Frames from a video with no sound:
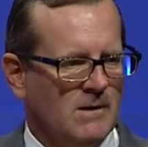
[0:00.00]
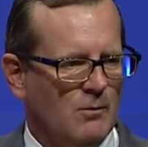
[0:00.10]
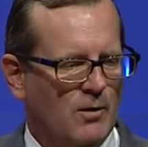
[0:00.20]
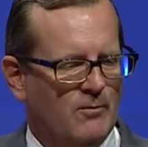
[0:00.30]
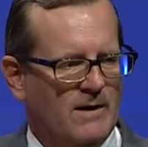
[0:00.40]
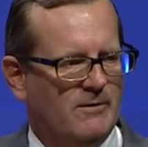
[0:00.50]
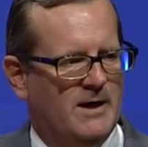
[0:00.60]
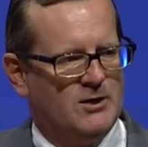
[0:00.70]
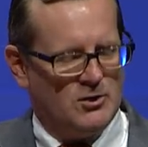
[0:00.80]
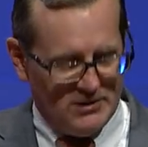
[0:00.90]
What
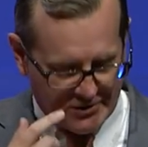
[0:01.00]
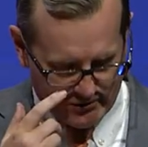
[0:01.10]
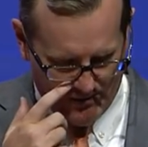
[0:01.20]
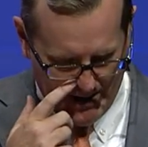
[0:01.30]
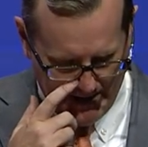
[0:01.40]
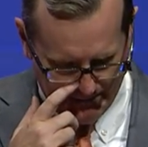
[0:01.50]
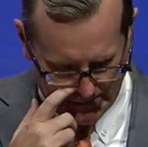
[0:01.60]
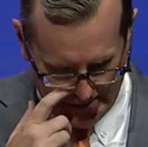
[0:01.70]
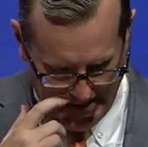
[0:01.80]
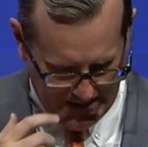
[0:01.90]
Revelation
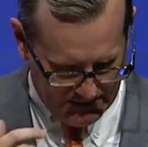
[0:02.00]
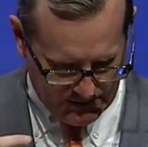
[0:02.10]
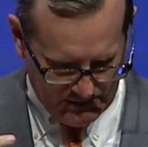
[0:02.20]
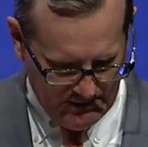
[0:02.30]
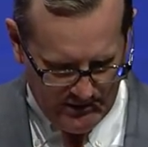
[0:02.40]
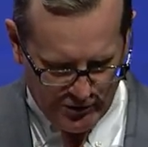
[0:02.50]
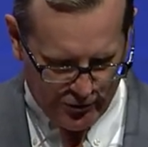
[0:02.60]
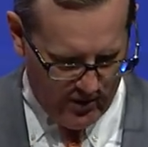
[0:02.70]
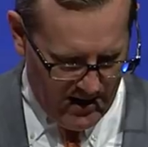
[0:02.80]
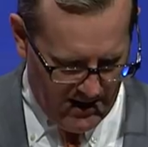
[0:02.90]
describes as
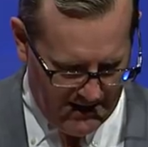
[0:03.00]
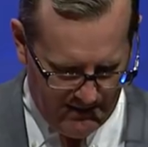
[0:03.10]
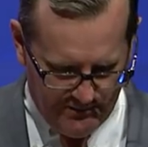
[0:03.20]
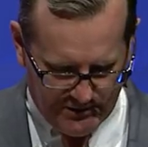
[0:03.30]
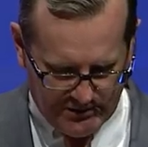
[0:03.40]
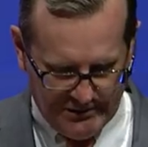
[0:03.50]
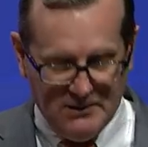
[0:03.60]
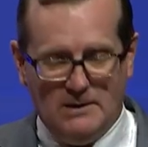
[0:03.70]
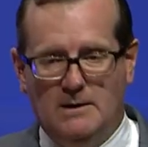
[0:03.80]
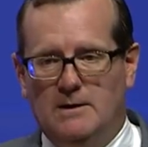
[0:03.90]
tribes,
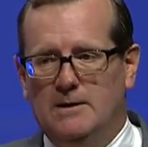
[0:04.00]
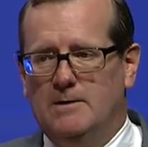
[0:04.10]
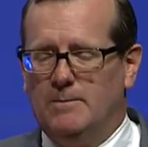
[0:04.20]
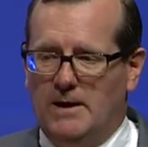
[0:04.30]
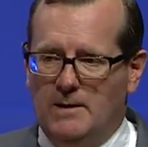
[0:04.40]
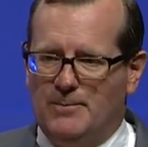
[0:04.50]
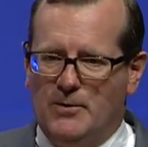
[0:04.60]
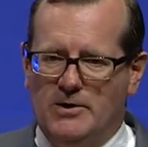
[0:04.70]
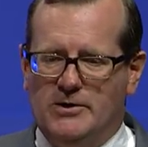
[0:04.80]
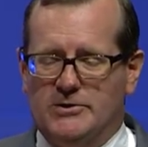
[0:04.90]

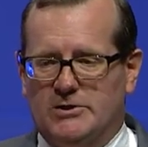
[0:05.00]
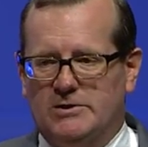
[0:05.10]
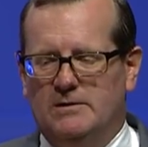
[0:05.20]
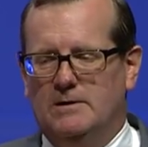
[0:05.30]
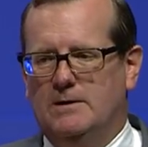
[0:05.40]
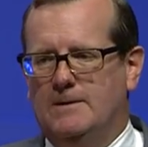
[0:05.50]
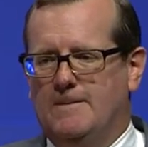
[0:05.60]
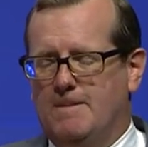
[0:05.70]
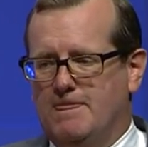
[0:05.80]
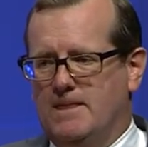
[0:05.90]
peoples,
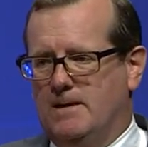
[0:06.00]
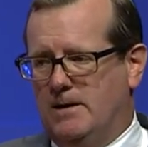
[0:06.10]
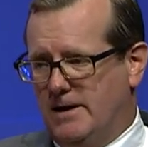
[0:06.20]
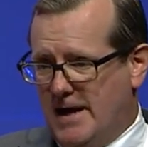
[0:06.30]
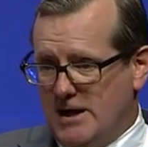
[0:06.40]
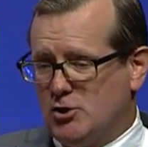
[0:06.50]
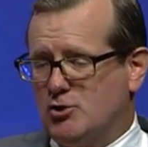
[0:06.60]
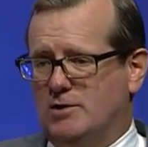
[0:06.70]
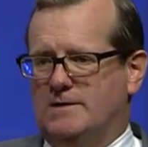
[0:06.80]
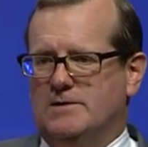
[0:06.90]

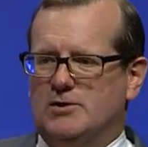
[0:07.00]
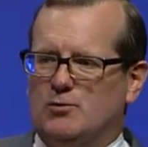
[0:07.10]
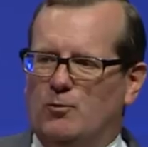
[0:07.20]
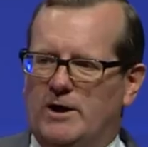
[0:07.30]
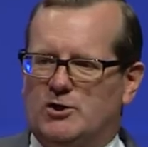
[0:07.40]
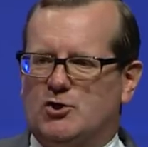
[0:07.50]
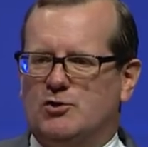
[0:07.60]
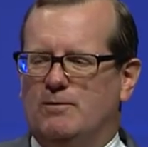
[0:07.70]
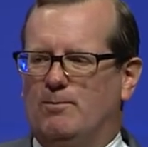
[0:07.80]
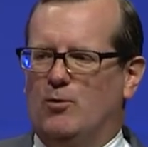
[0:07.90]
nations,
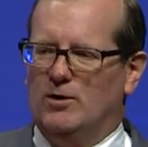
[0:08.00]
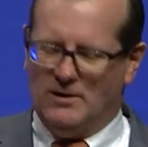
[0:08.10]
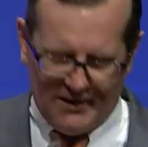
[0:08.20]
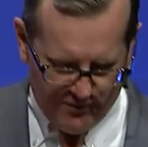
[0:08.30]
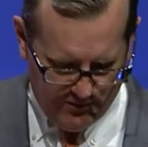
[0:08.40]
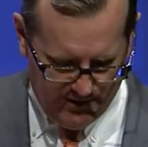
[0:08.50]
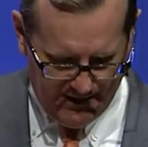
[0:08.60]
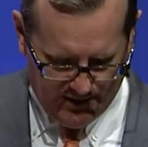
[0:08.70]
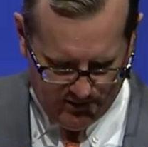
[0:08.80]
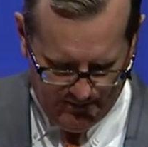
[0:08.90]
which more
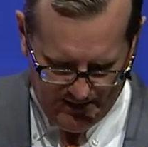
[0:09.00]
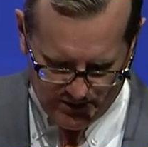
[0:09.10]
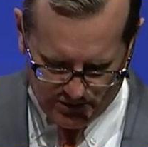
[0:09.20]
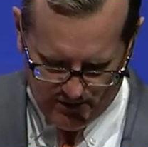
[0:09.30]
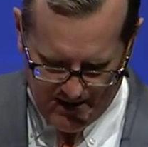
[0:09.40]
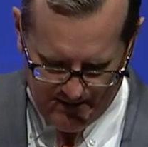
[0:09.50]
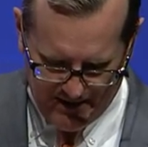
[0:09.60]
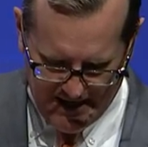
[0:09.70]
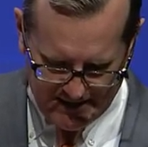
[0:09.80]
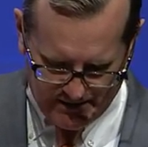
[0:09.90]
literally could be described
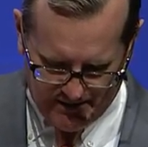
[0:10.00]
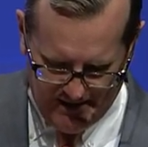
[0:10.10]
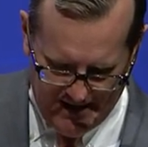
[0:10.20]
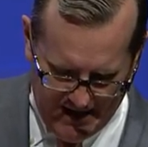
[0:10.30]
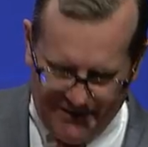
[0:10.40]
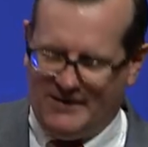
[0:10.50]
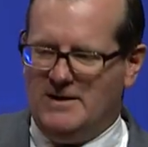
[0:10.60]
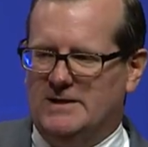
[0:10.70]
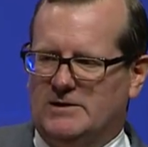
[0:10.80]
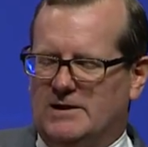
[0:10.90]
as the
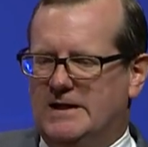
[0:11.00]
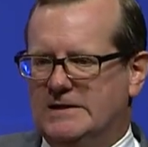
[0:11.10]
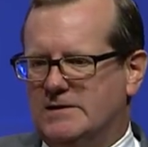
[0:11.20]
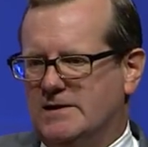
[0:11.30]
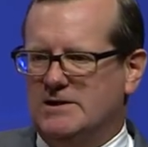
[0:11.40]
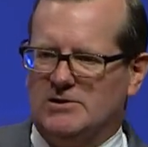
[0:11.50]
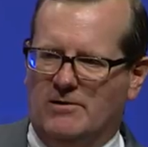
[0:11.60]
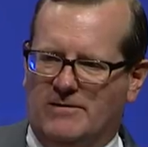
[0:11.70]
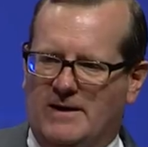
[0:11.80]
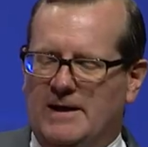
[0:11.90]
ethnicities. These
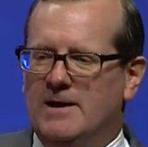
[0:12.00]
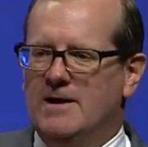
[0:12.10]
are the,